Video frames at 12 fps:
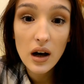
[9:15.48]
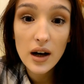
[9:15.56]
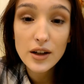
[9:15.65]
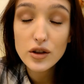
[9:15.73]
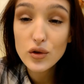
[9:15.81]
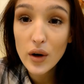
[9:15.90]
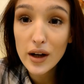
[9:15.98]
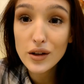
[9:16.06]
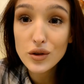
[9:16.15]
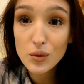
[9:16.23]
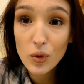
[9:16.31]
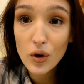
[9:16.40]
try
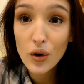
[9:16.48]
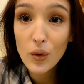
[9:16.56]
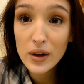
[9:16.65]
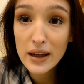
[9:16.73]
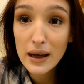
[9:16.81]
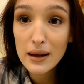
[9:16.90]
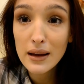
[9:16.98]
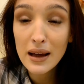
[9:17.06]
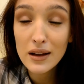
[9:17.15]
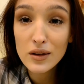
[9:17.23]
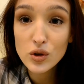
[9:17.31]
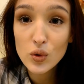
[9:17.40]
tomorrow again
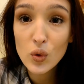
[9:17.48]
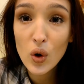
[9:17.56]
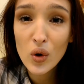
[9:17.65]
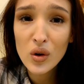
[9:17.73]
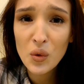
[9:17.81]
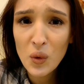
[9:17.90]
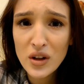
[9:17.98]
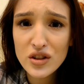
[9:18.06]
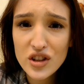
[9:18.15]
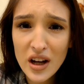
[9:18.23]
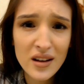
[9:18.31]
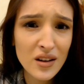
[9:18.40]
and do only one
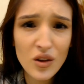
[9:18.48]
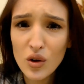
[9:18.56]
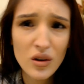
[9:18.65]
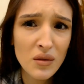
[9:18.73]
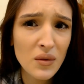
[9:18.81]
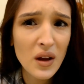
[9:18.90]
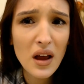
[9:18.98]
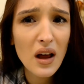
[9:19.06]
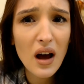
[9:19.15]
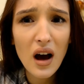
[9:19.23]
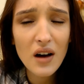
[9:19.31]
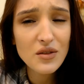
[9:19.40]
check-in, not
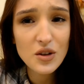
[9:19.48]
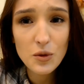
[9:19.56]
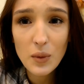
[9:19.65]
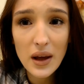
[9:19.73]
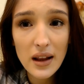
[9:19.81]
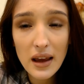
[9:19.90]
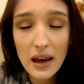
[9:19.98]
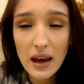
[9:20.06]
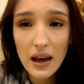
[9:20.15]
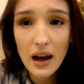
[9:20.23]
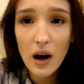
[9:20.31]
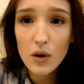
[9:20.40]
after many
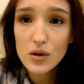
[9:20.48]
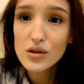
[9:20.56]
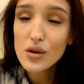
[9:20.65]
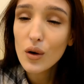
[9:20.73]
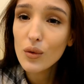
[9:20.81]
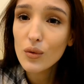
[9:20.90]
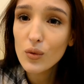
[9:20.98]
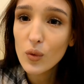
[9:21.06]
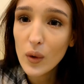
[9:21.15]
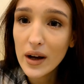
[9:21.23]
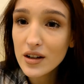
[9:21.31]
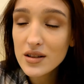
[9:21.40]
hours of
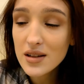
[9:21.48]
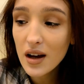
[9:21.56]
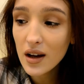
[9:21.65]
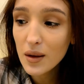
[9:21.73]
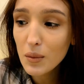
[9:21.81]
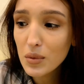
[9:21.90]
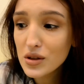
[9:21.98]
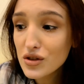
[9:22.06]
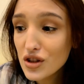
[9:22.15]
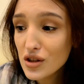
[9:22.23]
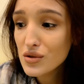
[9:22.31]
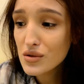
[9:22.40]
wear time, but
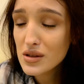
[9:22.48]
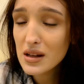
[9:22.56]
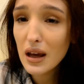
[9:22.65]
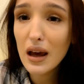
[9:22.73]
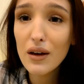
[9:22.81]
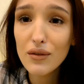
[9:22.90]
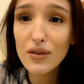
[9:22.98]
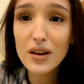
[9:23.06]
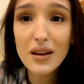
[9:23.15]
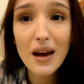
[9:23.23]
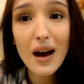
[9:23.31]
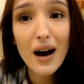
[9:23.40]
just to see if it
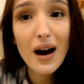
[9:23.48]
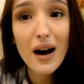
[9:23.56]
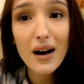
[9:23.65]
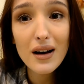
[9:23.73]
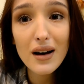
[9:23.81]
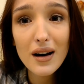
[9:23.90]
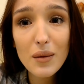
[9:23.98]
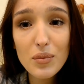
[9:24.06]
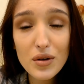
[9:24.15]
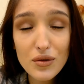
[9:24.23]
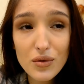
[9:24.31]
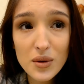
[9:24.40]

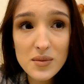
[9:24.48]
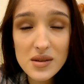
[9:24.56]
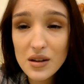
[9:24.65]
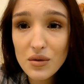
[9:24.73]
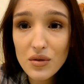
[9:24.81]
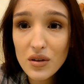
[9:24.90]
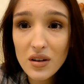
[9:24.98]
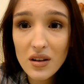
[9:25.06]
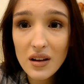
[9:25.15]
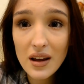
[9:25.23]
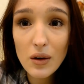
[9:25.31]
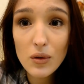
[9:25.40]
performs
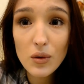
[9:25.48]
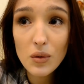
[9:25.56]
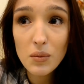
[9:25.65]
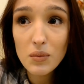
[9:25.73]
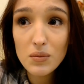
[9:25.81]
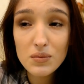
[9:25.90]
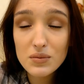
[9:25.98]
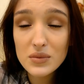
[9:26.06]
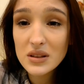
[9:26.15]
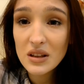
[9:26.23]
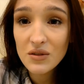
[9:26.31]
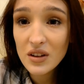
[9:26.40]
differently or
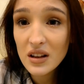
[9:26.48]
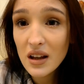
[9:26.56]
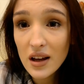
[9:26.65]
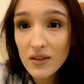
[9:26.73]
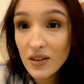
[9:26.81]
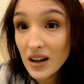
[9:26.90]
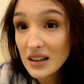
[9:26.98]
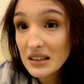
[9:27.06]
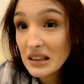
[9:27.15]
something like that.